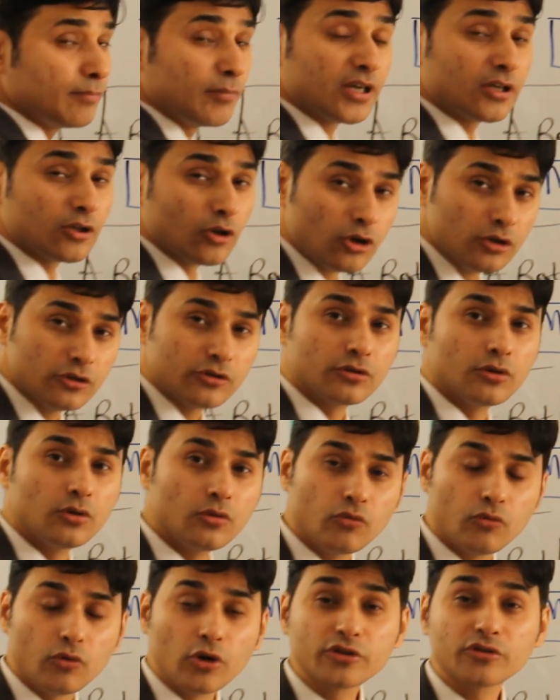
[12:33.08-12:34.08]
but
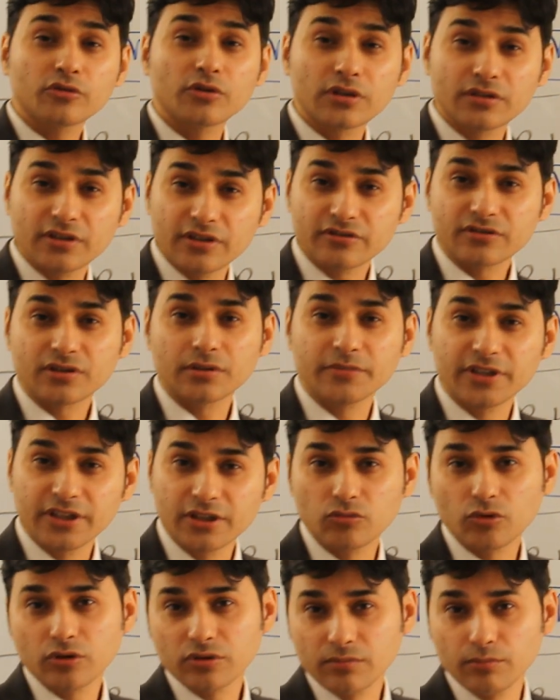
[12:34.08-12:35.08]
also vascular system
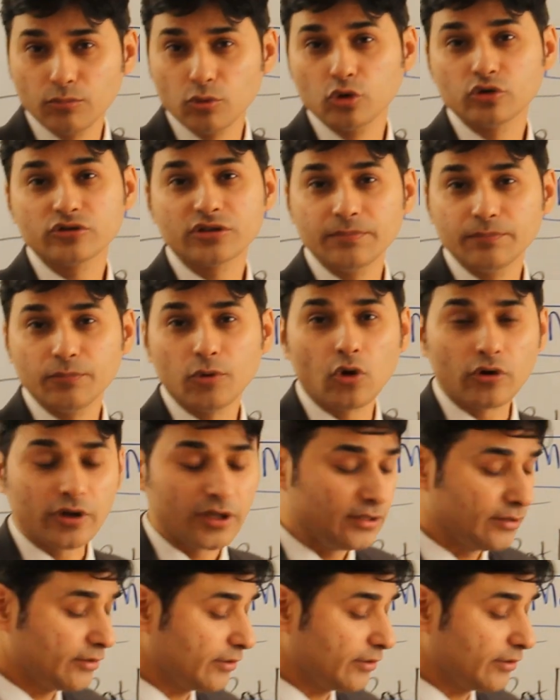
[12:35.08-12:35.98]
is one of the most important